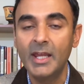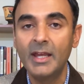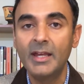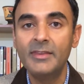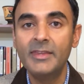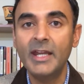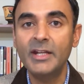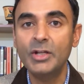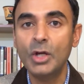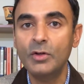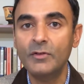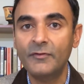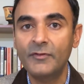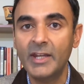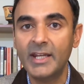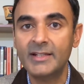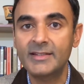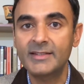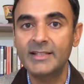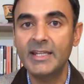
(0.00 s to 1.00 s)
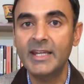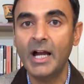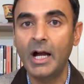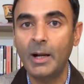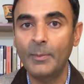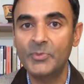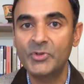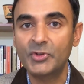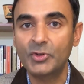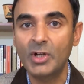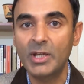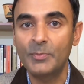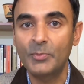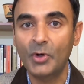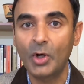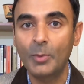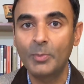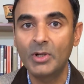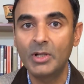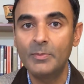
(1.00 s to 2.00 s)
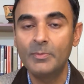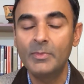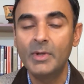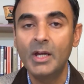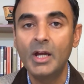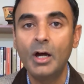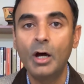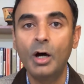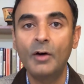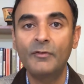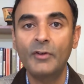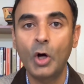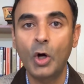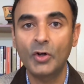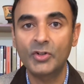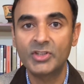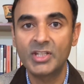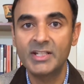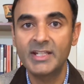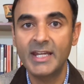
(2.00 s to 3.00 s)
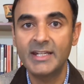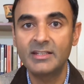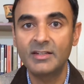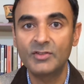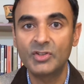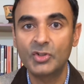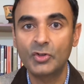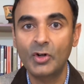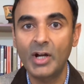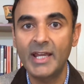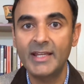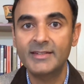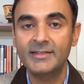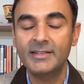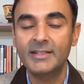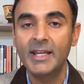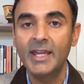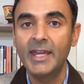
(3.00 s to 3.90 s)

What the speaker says: They don't fix the upstream problem of oxidative stress,